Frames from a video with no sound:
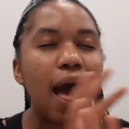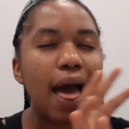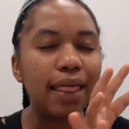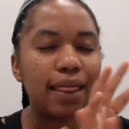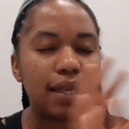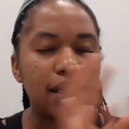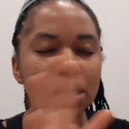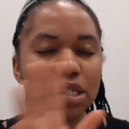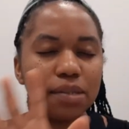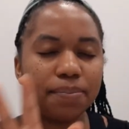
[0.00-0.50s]

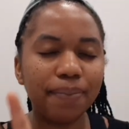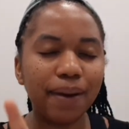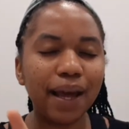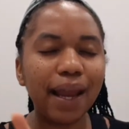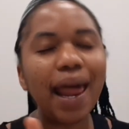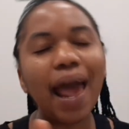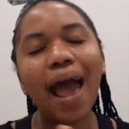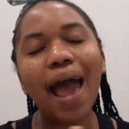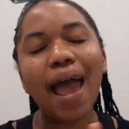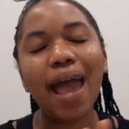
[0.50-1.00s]
this part
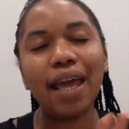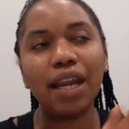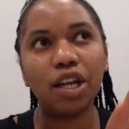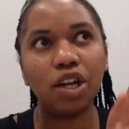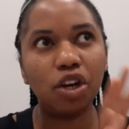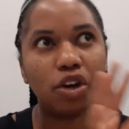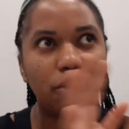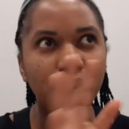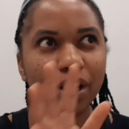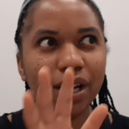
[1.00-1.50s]
I had a
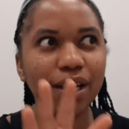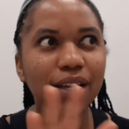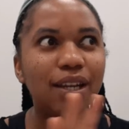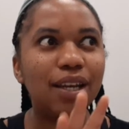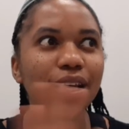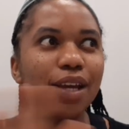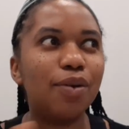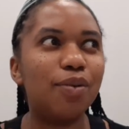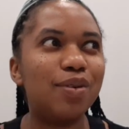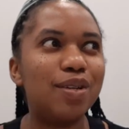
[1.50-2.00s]
green,
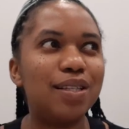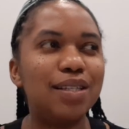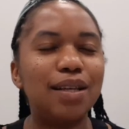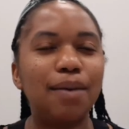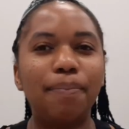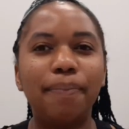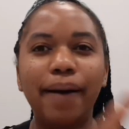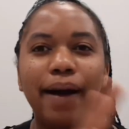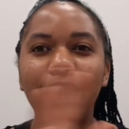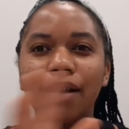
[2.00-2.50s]
it was
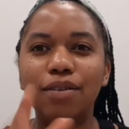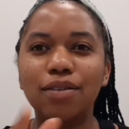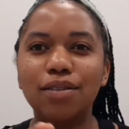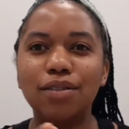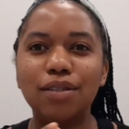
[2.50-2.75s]
about